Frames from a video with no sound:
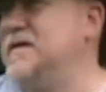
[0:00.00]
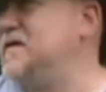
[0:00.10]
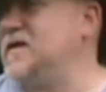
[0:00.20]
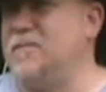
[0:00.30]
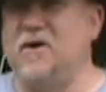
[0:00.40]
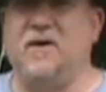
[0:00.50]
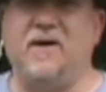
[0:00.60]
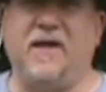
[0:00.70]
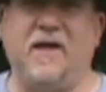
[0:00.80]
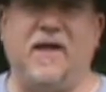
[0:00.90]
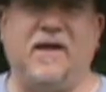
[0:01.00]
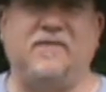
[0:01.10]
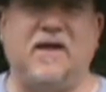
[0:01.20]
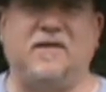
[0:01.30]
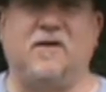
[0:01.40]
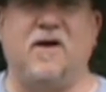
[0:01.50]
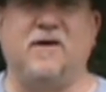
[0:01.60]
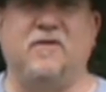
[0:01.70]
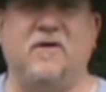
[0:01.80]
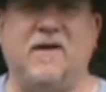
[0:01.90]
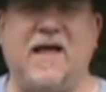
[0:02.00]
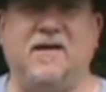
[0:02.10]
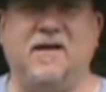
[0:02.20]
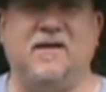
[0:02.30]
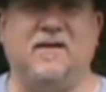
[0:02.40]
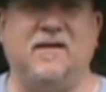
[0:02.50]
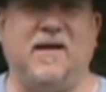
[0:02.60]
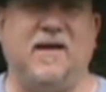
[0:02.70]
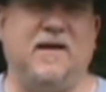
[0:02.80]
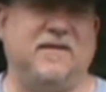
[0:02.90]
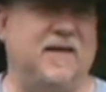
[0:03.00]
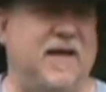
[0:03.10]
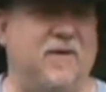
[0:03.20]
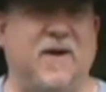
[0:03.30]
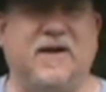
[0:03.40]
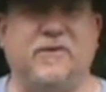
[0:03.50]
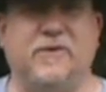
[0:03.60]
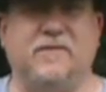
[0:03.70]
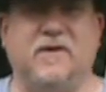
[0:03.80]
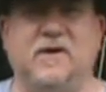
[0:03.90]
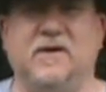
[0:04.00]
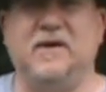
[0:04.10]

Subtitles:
summer and I've got the garden growing out here. And today I wanted to go over,